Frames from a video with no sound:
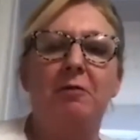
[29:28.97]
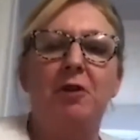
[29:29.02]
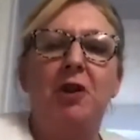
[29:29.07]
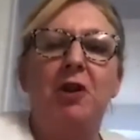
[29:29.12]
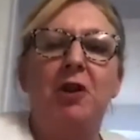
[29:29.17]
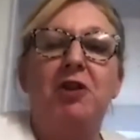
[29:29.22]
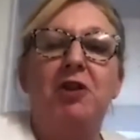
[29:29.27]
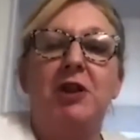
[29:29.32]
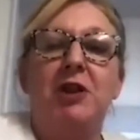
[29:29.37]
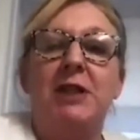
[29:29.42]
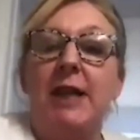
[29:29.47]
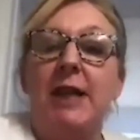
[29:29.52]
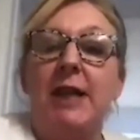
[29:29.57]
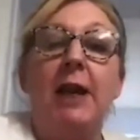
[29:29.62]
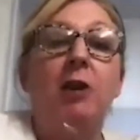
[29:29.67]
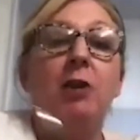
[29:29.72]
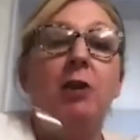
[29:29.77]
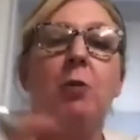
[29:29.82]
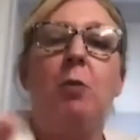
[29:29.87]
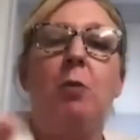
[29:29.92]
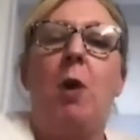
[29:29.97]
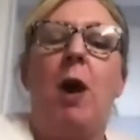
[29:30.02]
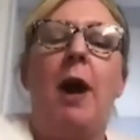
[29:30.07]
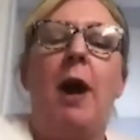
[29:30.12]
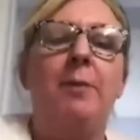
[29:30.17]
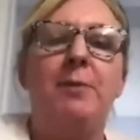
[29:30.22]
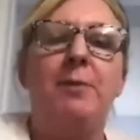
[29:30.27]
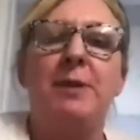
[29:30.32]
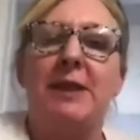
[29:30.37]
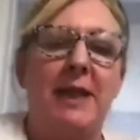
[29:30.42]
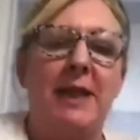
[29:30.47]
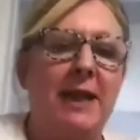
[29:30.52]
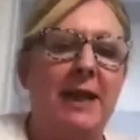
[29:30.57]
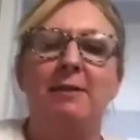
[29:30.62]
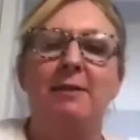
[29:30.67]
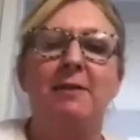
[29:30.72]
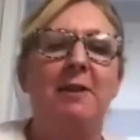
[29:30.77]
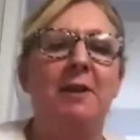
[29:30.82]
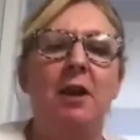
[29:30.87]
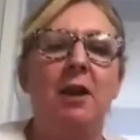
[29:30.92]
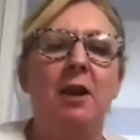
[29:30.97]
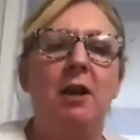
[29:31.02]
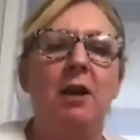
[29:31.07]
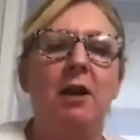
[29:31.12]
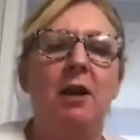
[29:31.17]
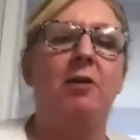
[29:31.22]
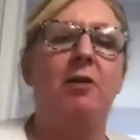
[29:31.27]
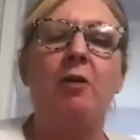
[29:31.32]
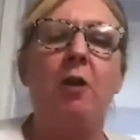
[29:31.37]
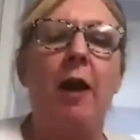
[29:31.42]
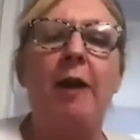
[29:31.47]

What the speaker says: can just take your wipes in and you've got